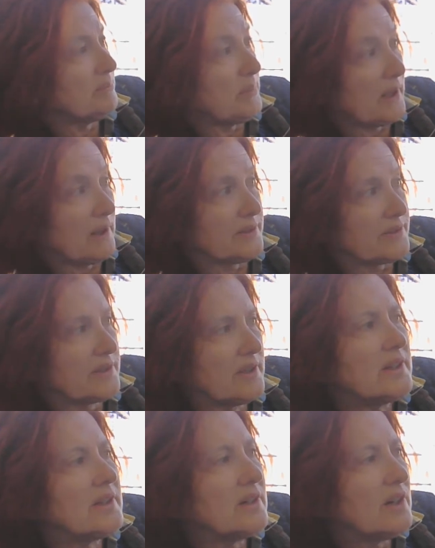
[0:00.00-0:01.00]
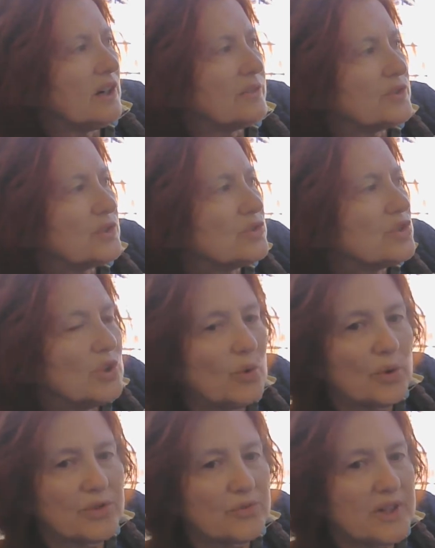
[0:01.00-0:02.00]
But after 2
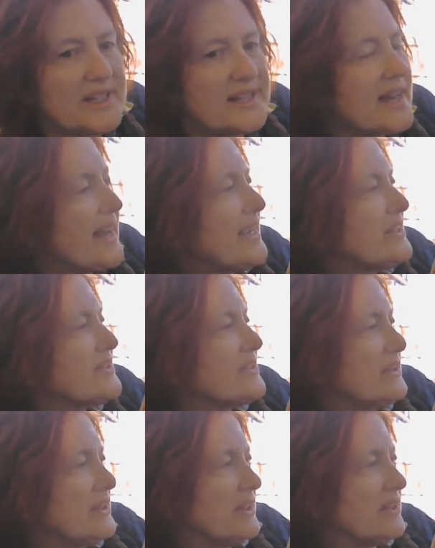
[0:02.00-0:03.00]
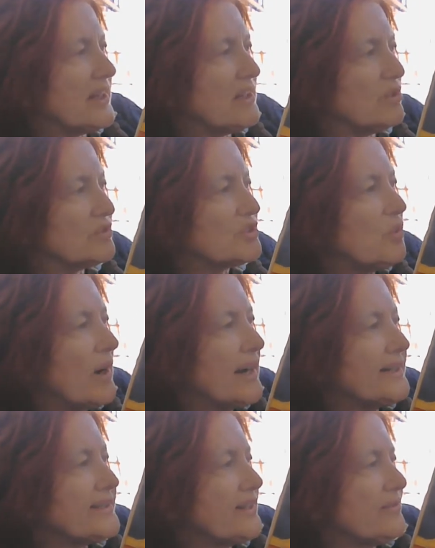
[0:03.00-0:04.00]
or 3 days, they looked quite
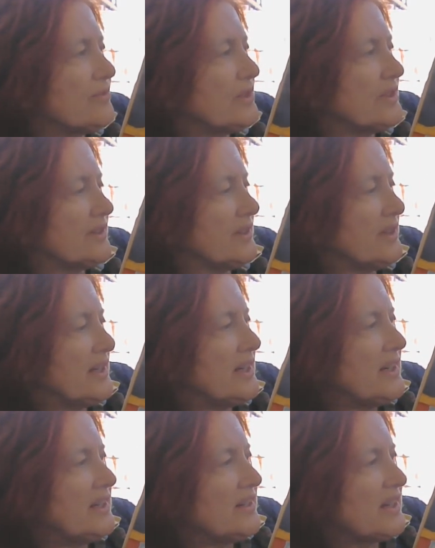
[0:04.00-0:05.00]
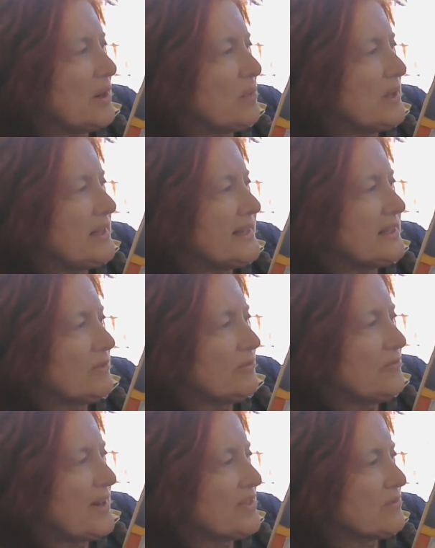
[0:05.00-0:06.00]
different. There were little
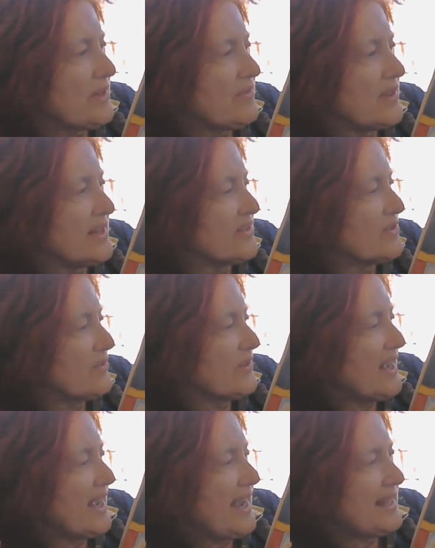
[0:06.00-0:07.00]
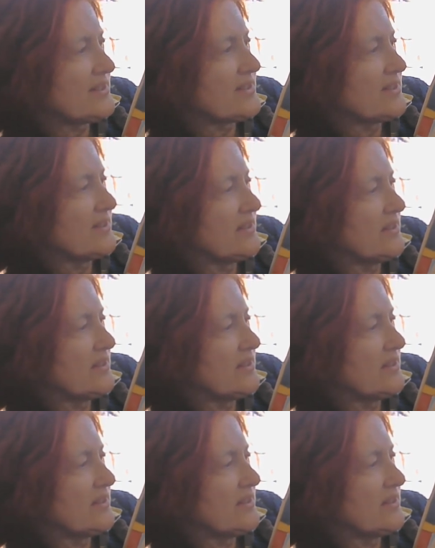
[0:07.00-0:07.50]
feathery things on their heads.